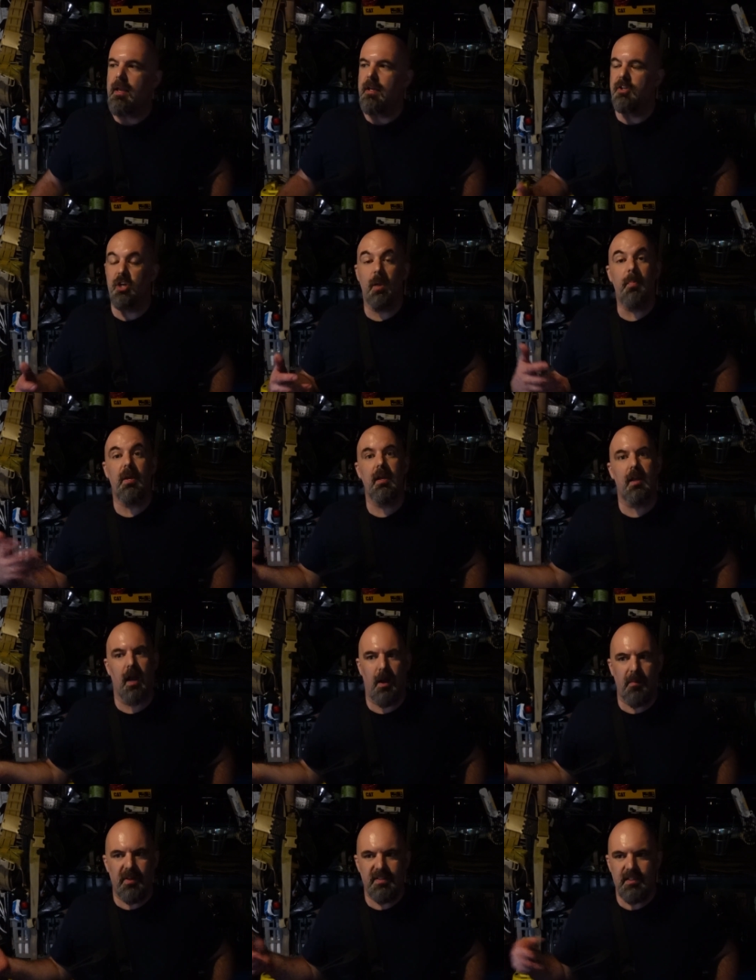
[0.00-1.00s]
JP
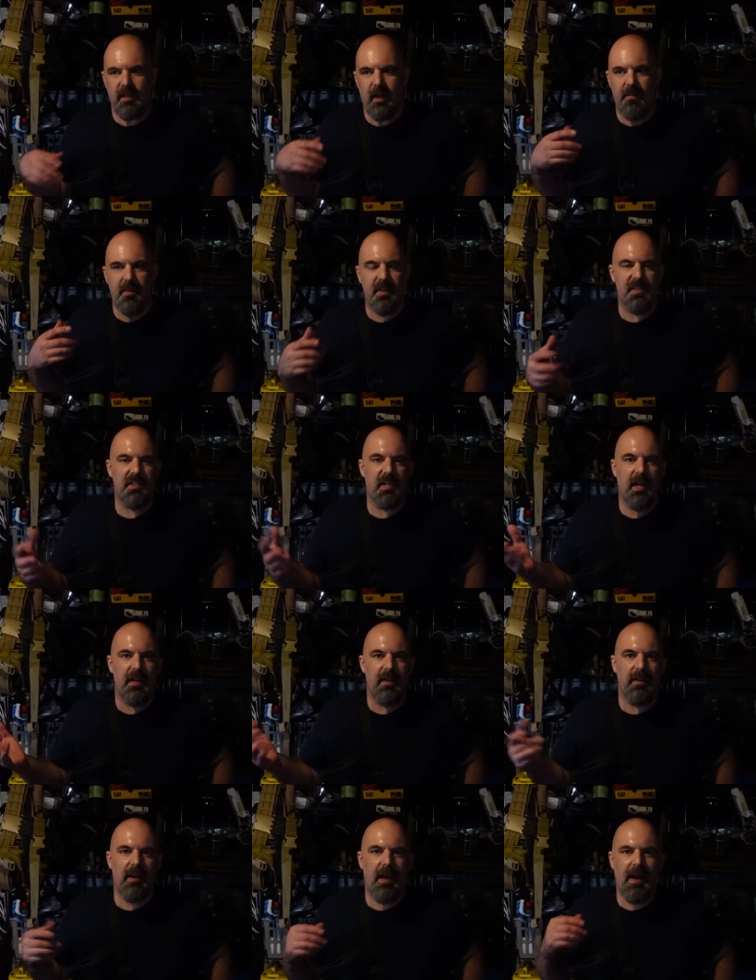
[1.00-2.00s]
commented on this. I
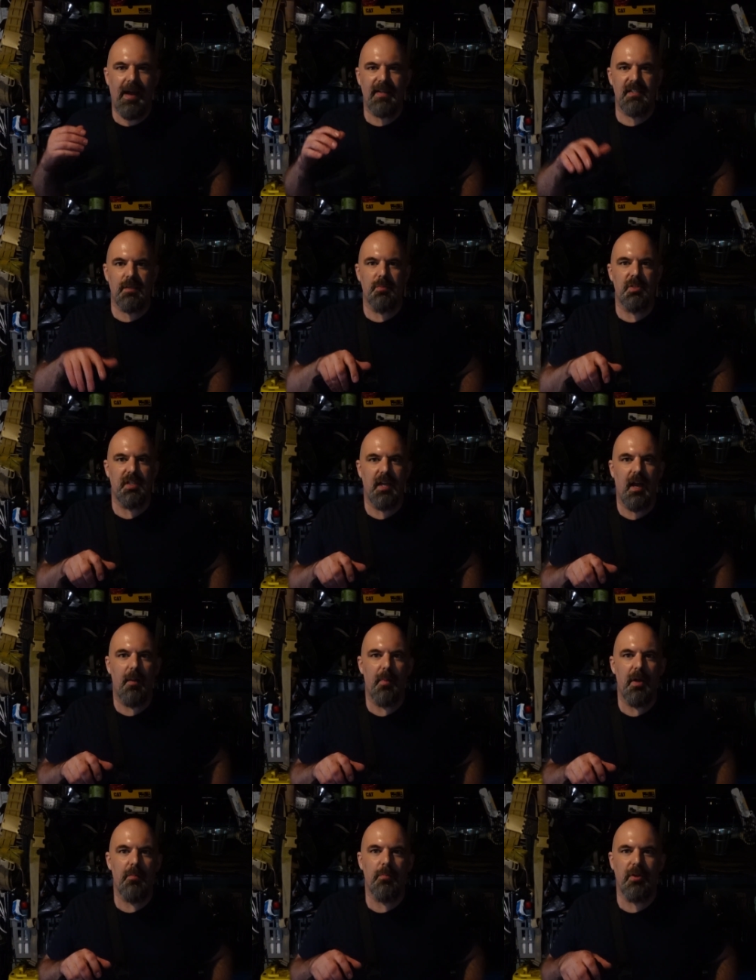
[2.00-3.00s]
didn't ask him to
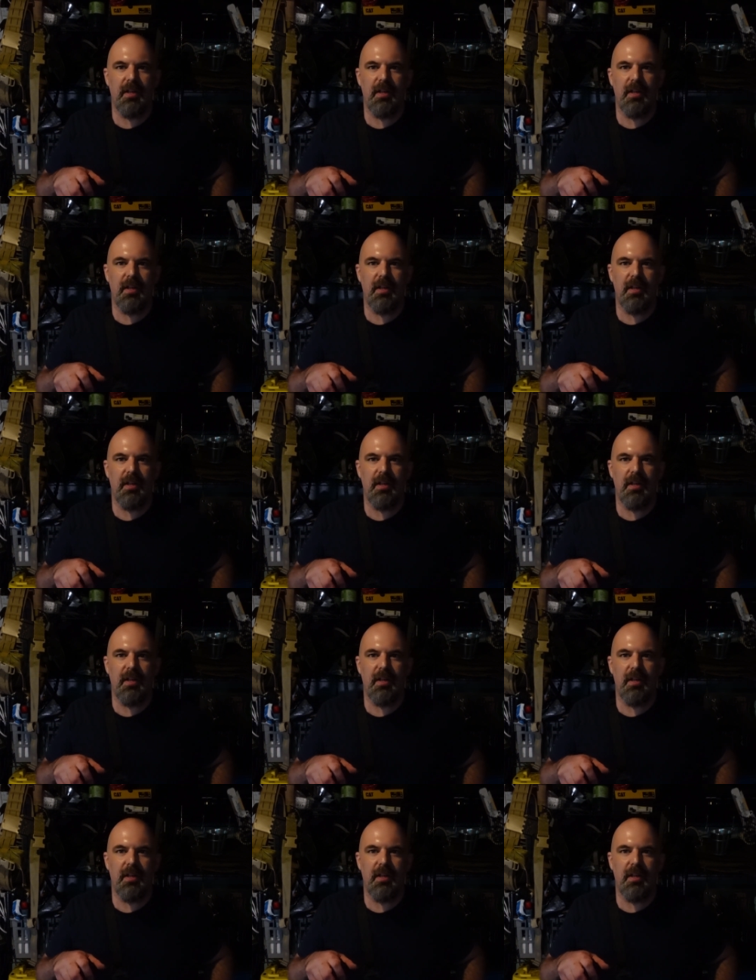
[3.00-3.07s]
comment, but